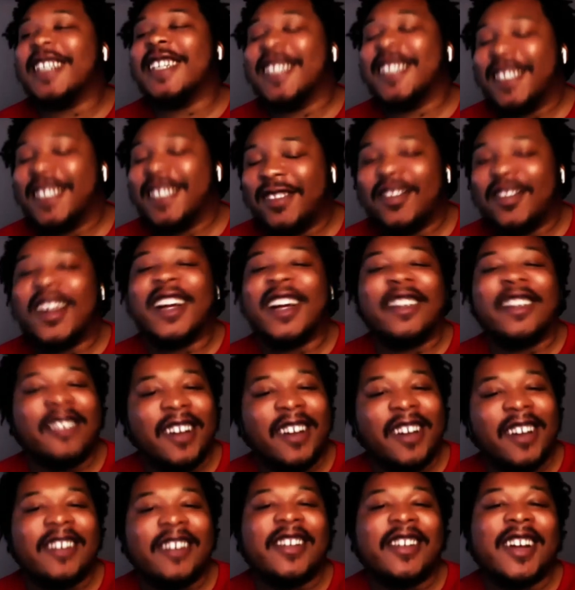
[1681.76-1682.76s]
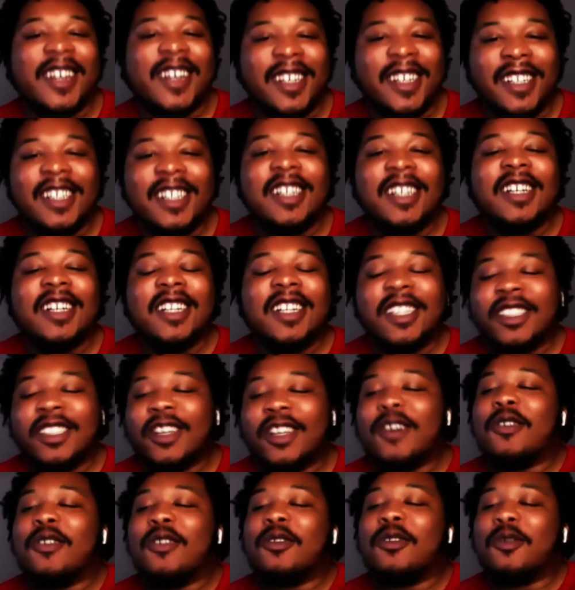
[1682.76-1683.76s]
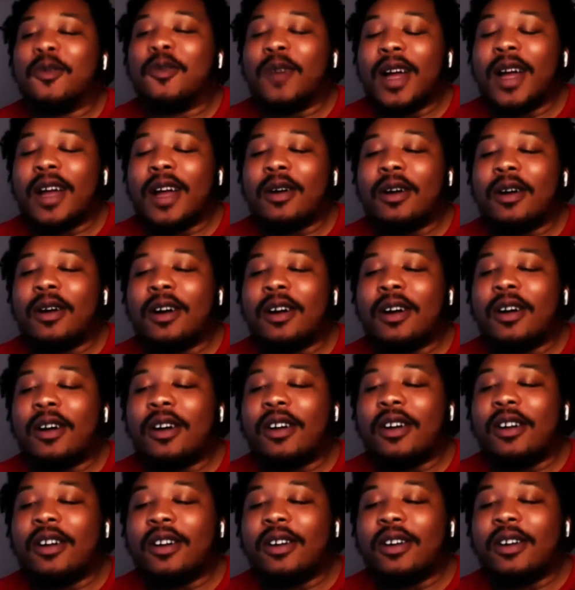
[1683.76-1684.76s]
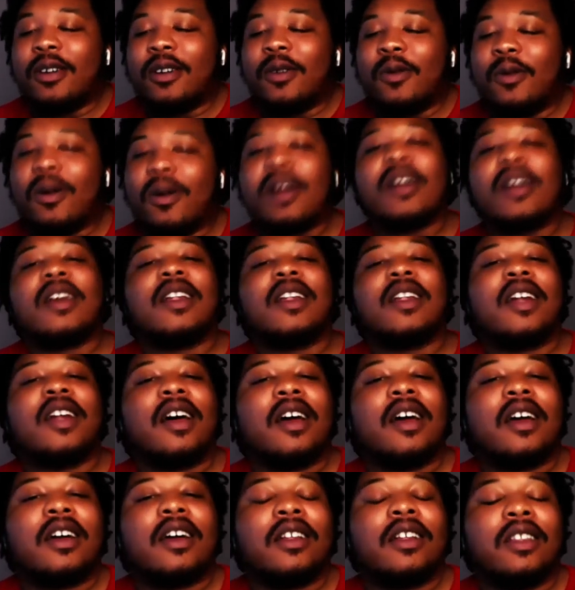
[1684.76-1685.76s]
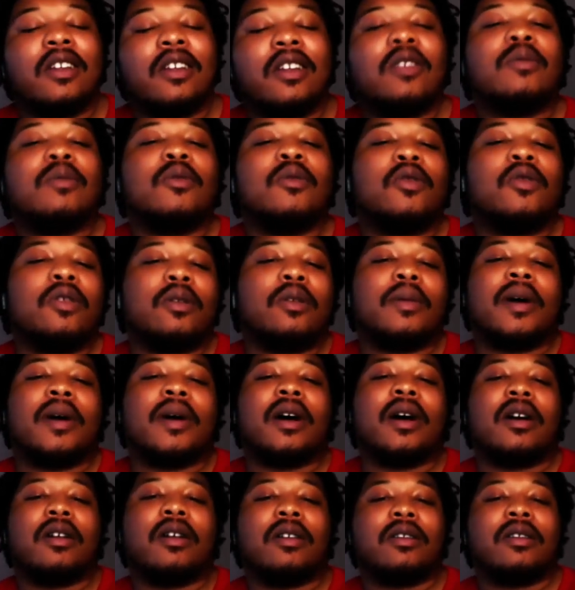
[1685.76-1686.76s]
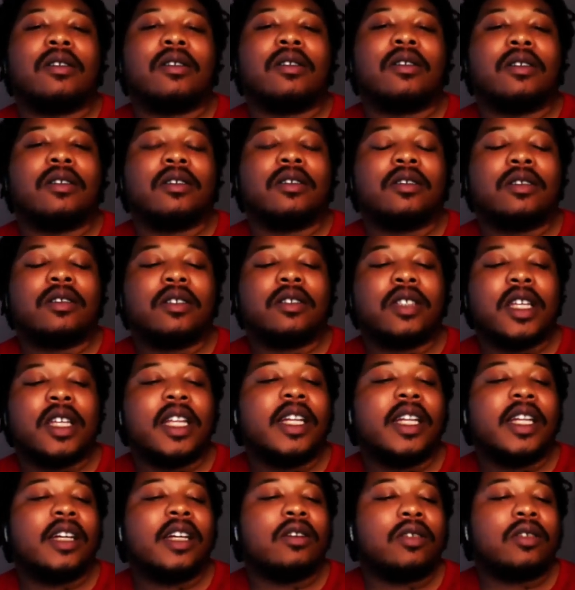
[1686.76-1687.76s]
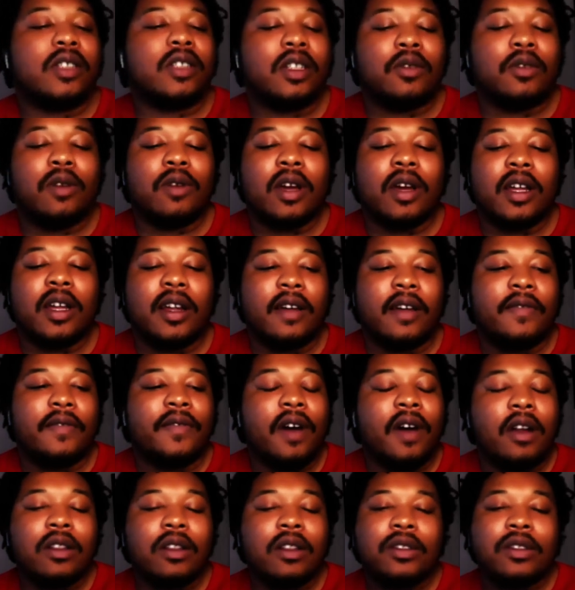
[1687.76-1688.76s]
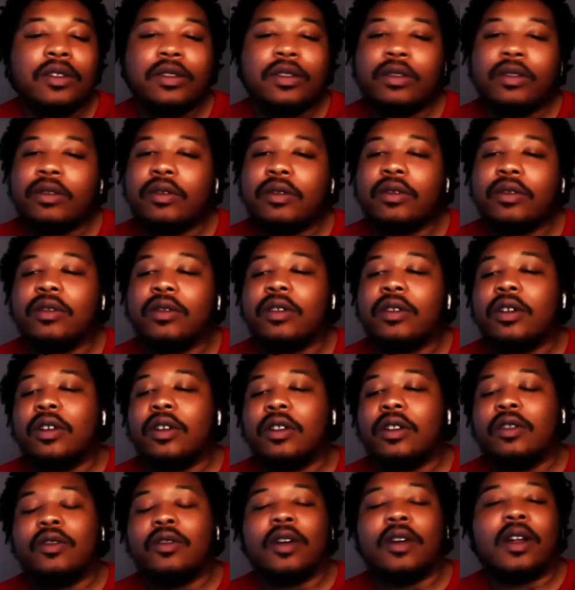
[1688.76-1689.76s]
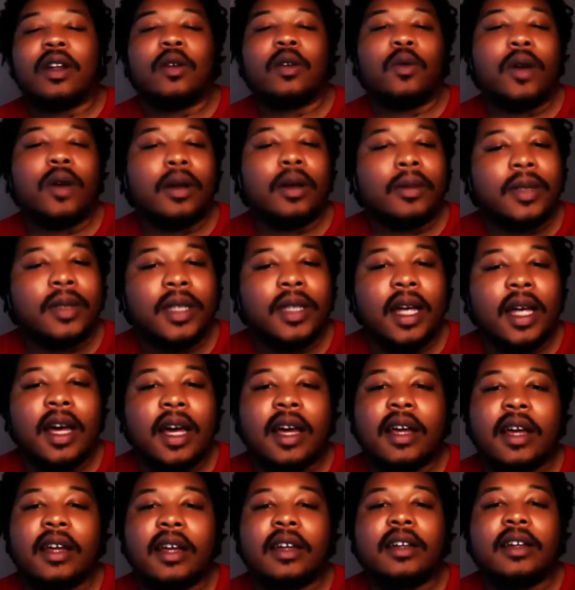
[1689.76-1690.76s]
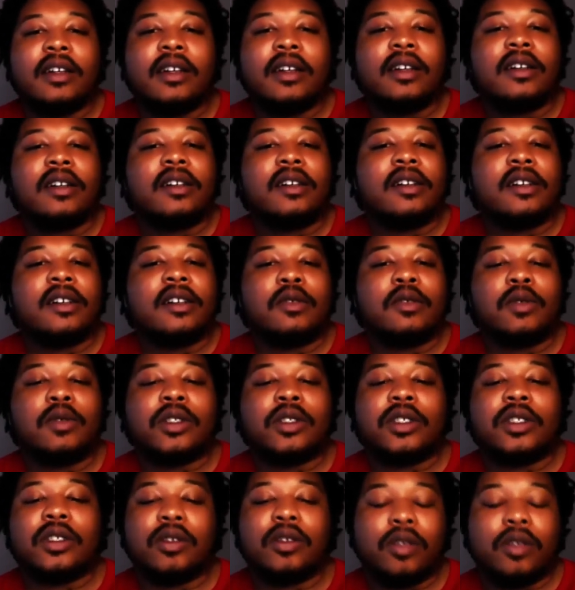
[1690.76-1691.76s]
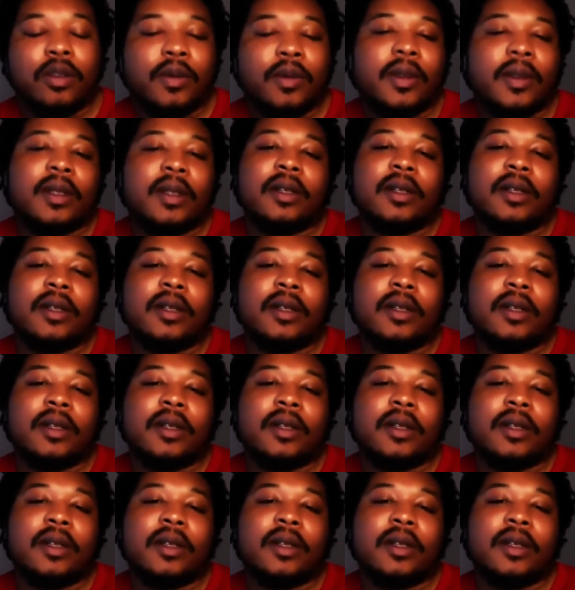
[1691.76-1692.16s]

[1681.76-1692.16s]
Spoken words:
Right, right, right. So, where can I learn more about Skinny OG? Where can I follow you? You got a website? What's your social media name?